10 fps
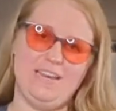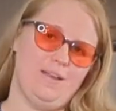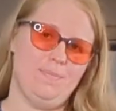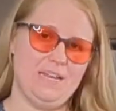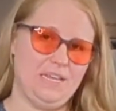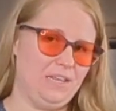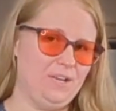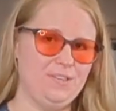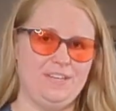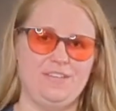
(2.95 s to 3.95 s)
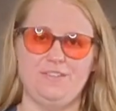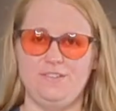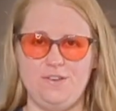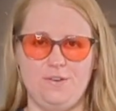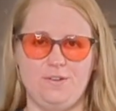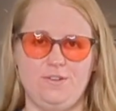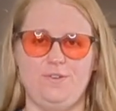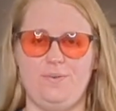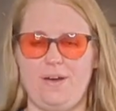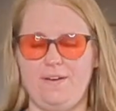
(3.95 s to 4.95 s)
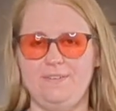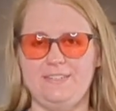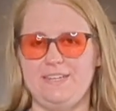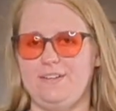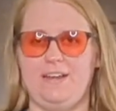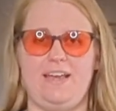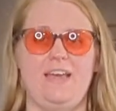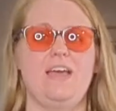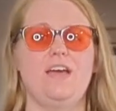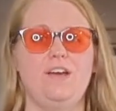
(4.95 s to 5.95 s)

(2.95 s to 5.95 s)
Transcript: itty bitty little things you can do every single day